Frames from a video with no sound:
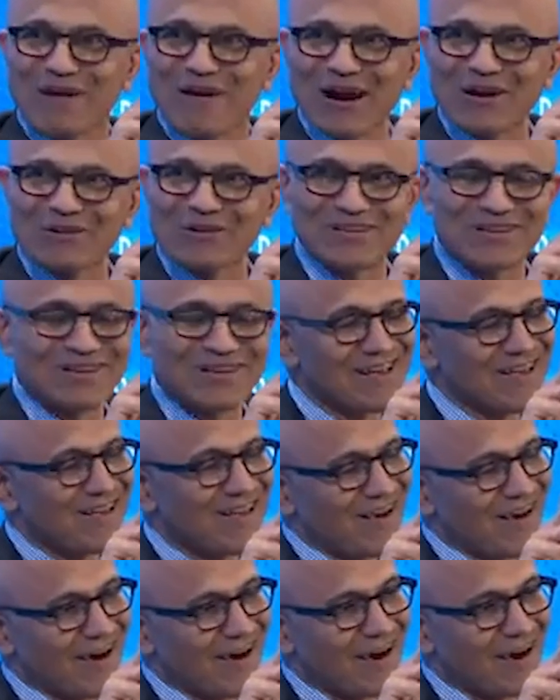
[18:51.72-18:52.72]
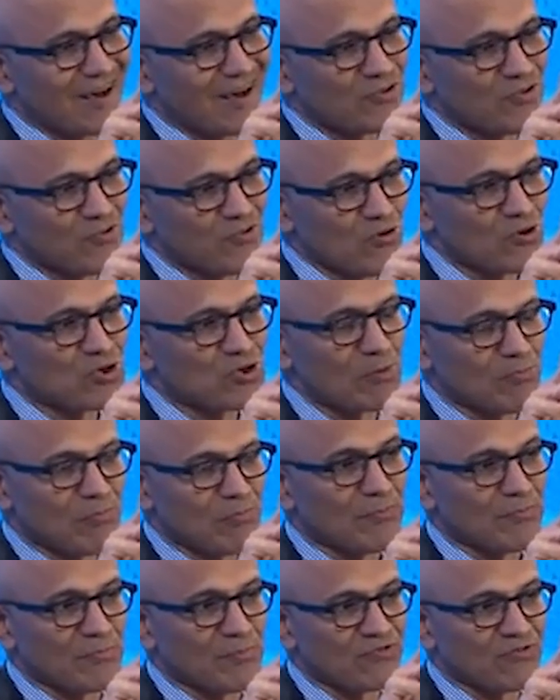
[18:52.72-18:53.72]
about Uh, the social
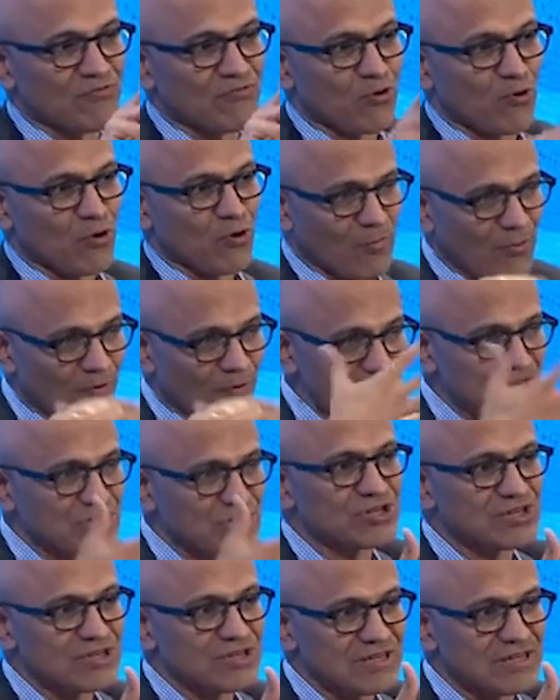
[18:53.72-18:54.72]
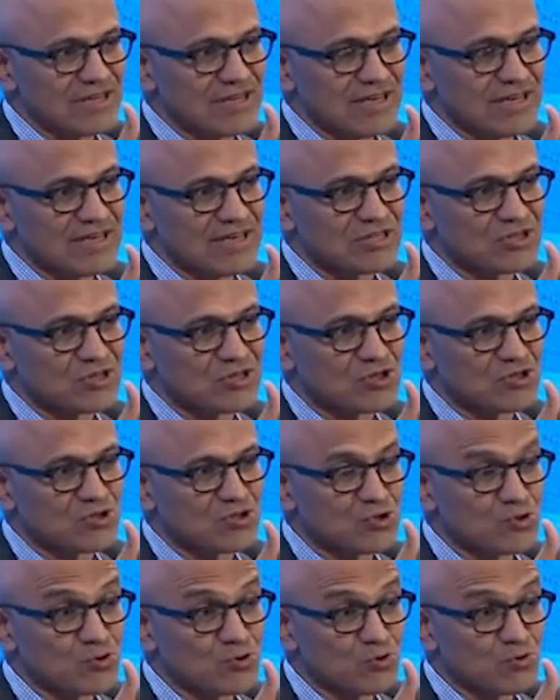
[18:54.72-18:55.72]
purpose of a corporation is
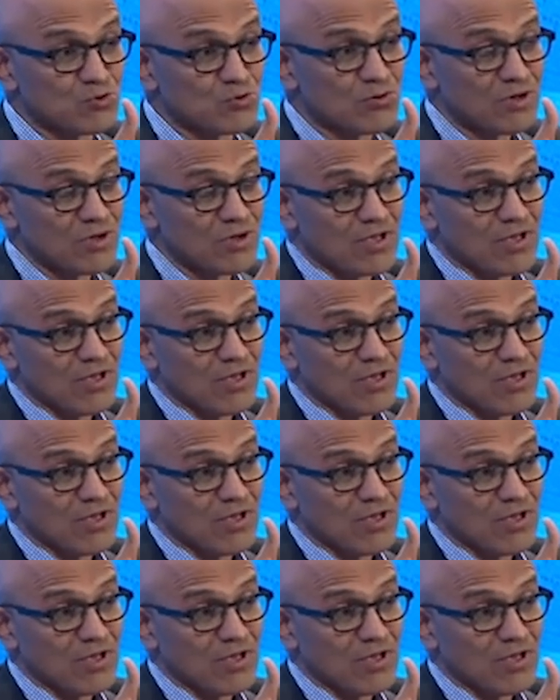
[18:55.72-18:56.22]
to